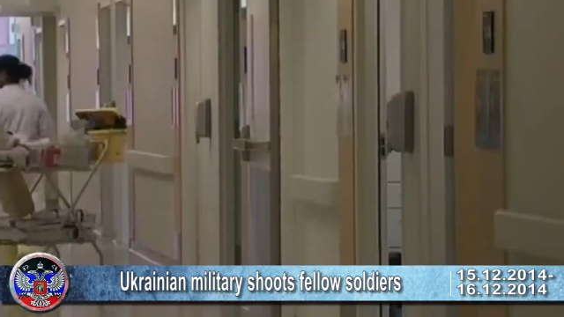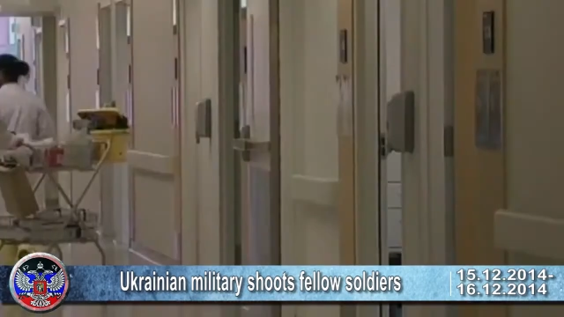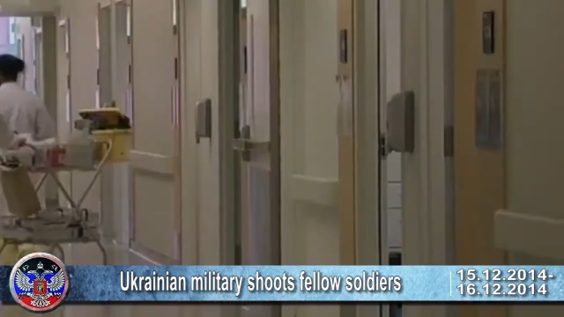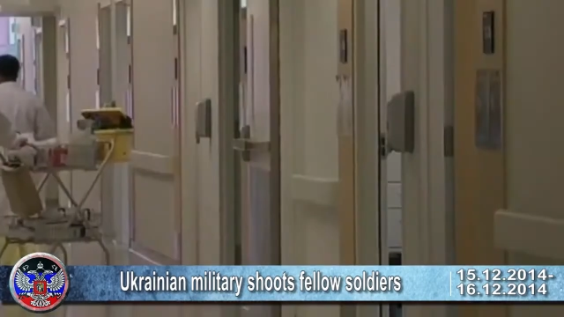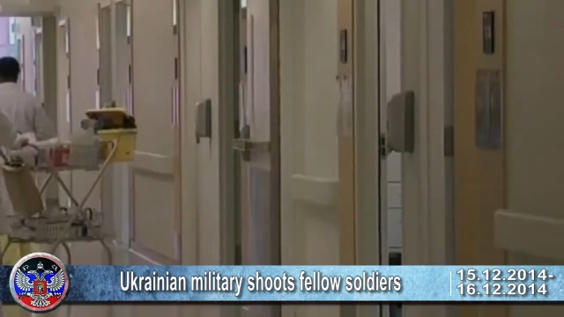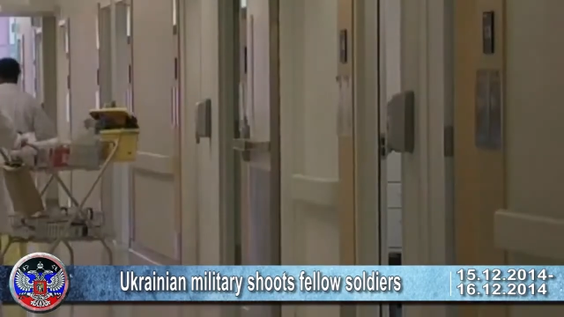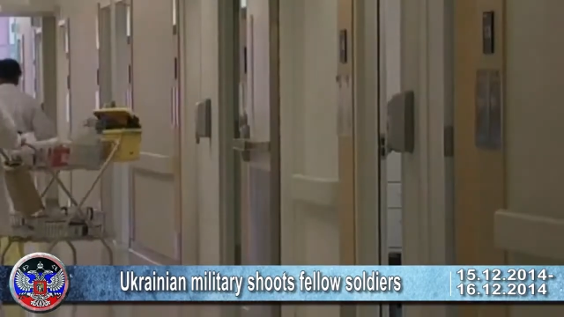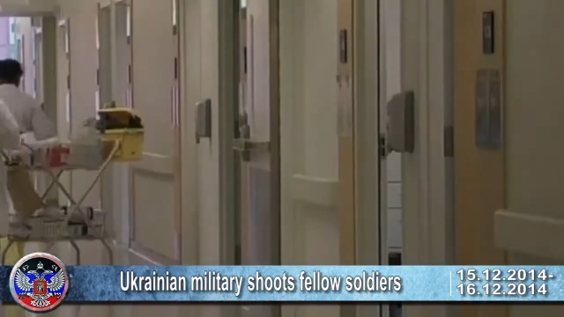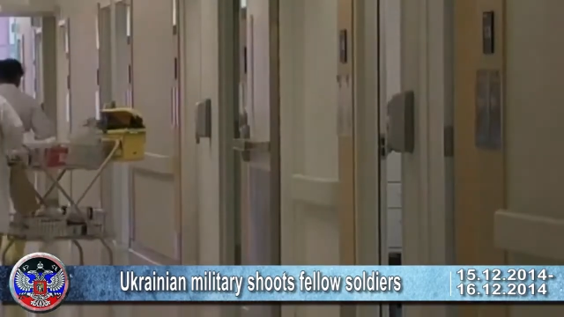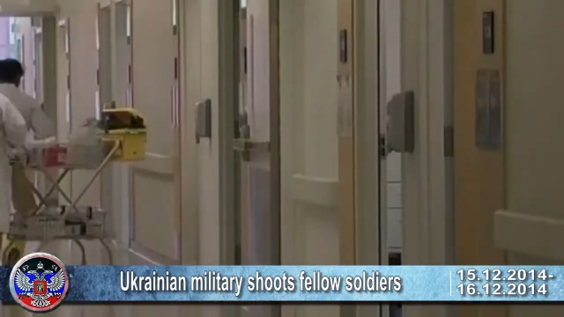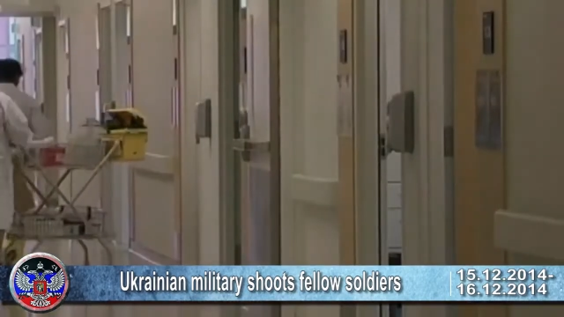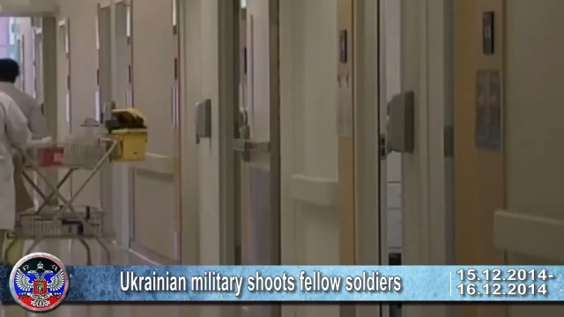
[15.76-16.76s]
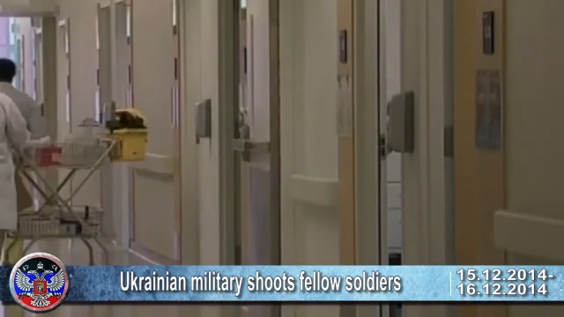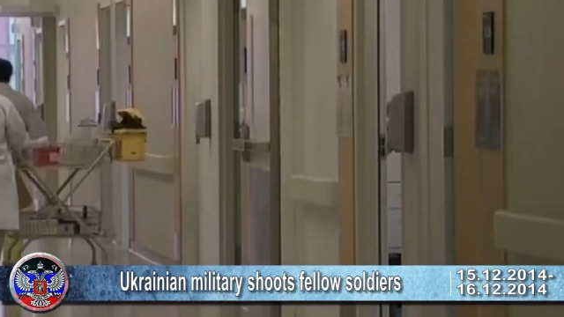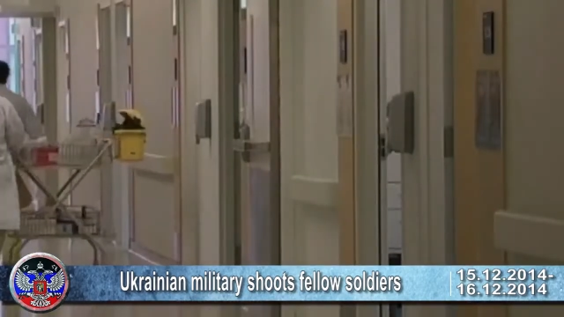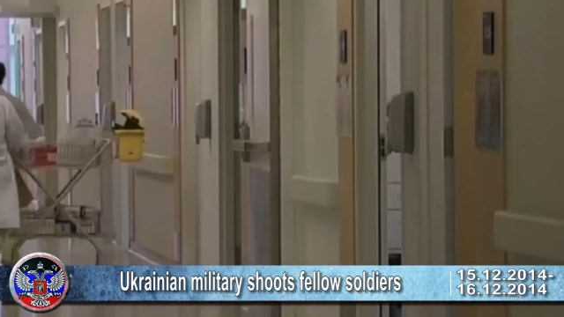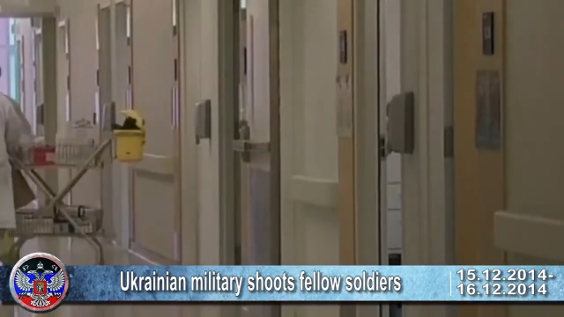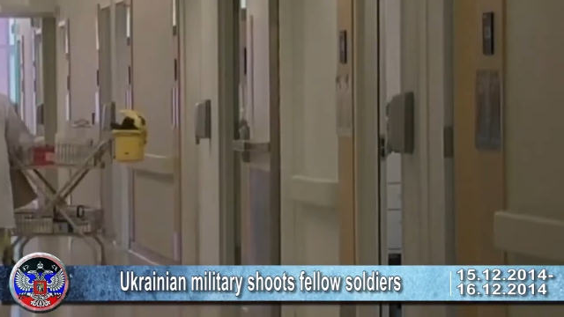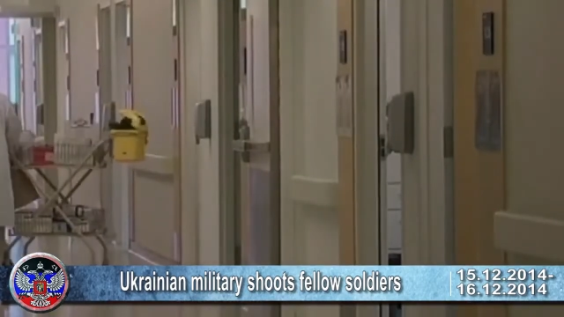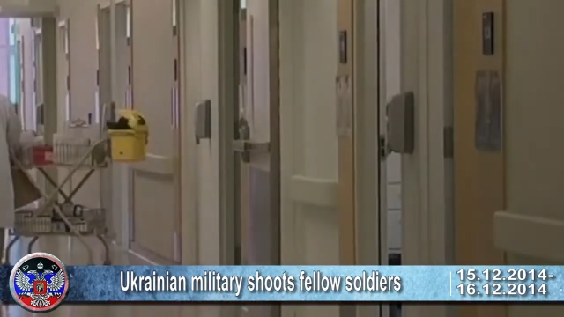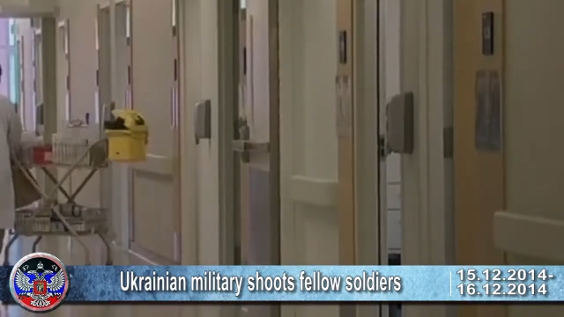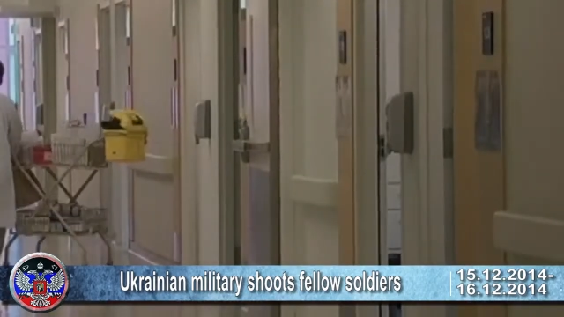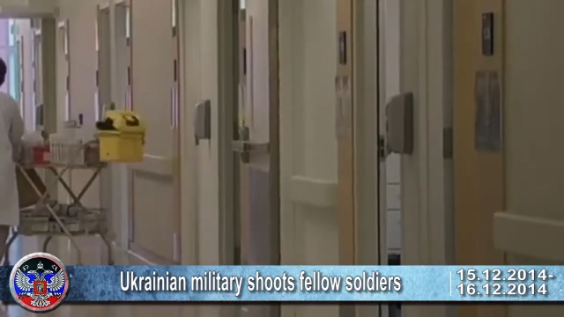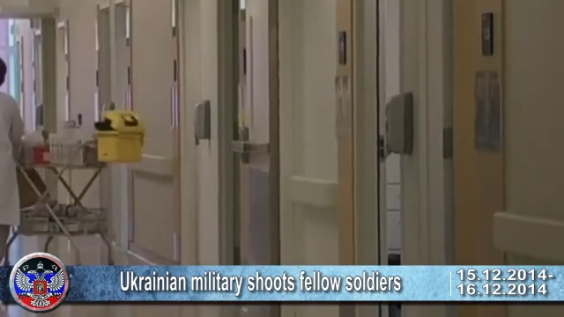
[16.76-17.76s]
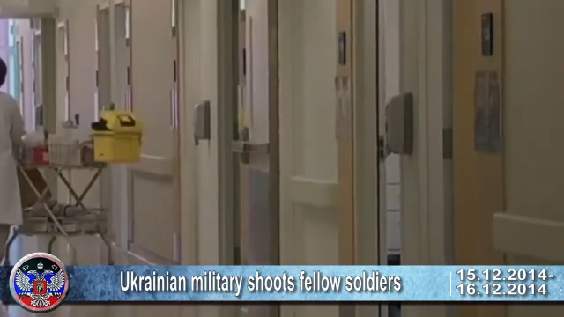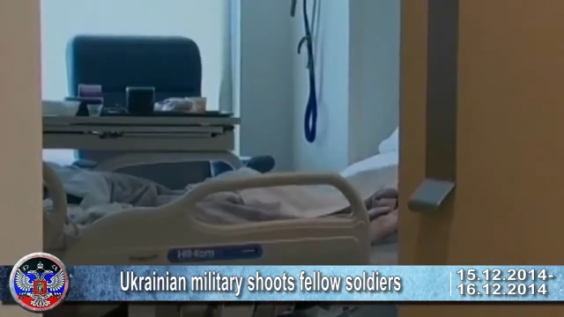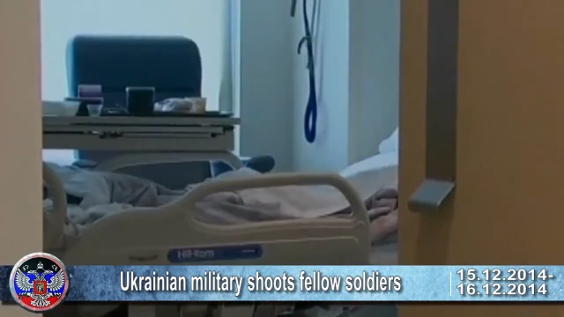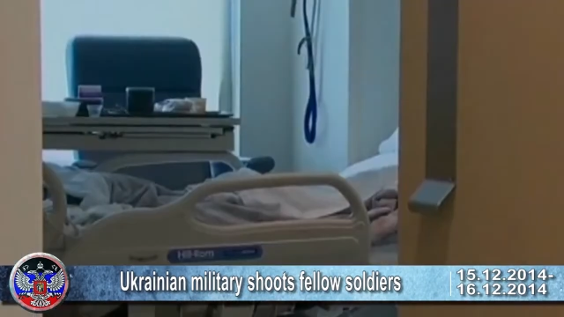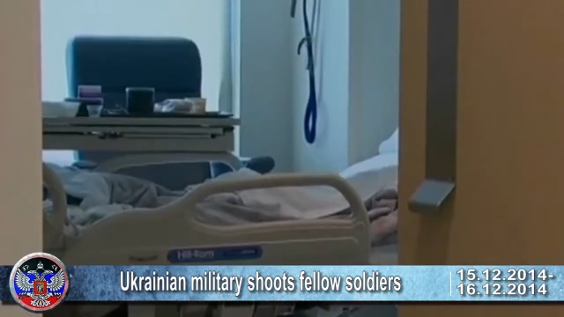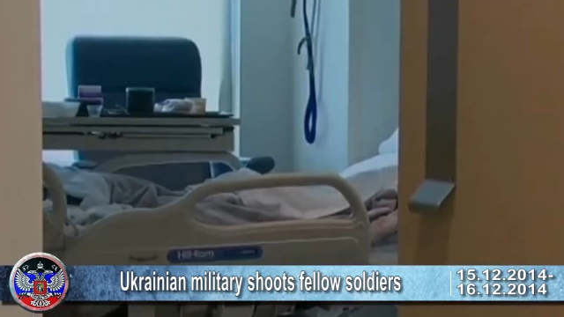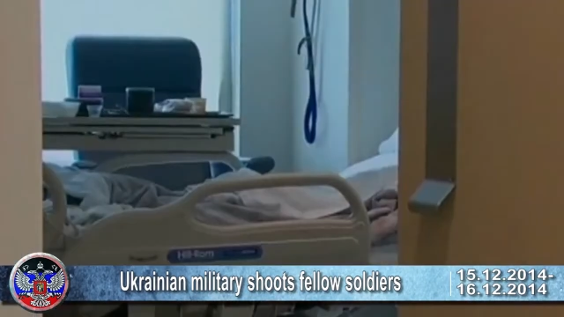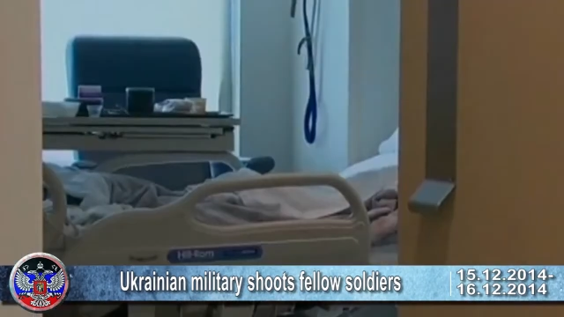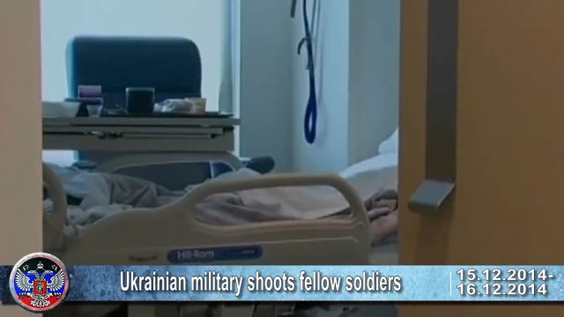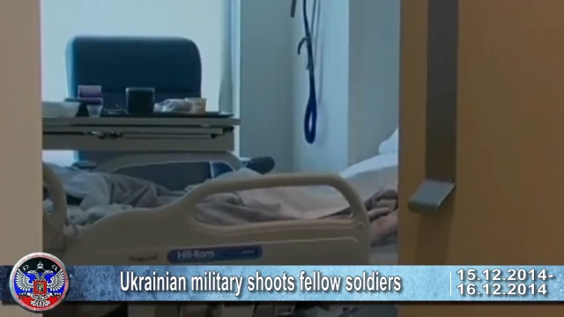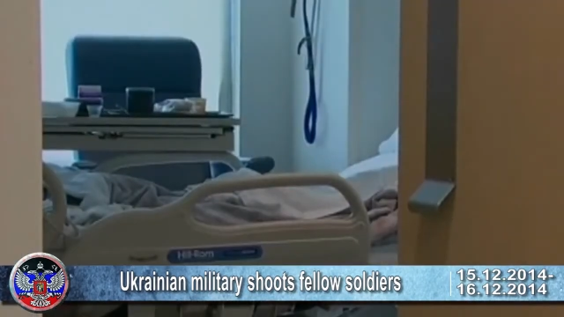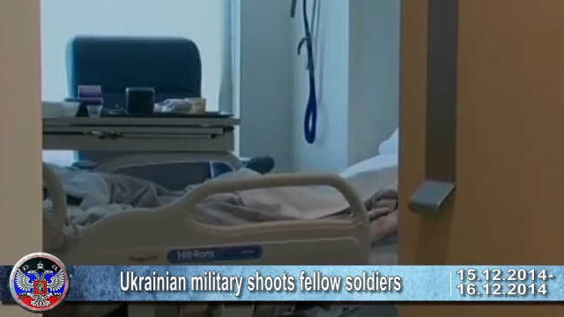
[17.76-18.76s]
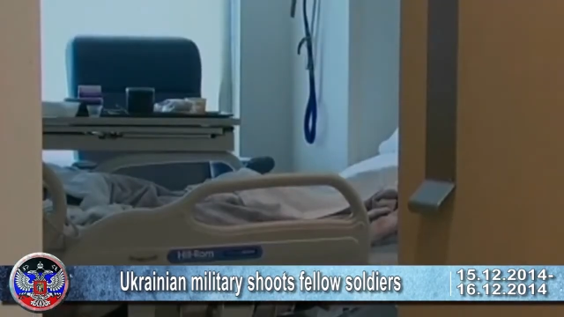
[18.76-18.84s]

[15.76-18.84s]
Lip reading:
(no speaker visible)